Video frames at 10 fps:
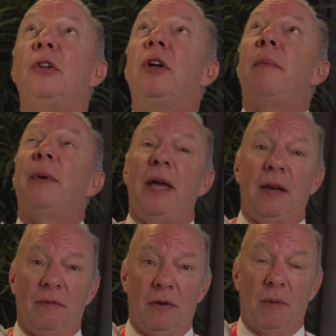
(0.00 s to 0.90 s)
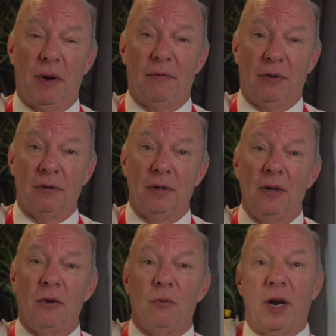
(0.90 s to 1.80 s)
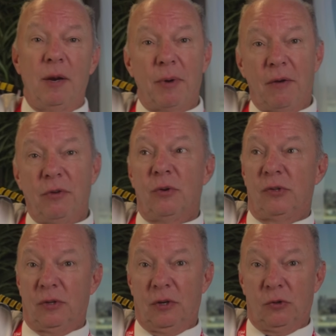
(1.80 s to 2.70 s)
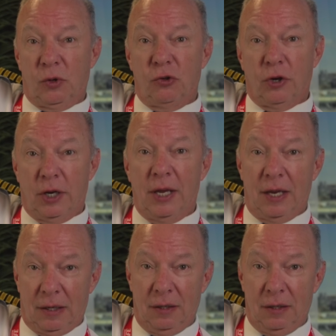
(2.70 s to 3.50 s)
look up ahead above you. Right above you is, is what you're going to hit.